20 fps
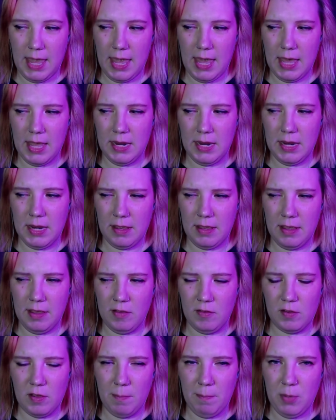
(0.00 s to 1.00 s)
and
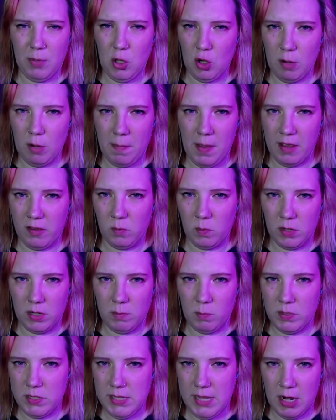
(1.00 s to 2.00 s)
his computer
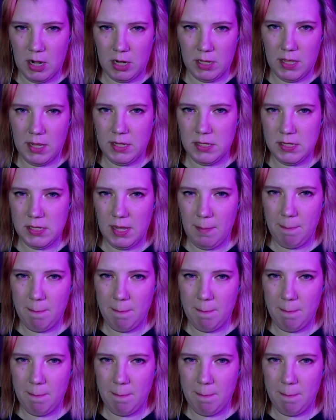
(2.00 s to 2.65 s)
password was Caroline's name.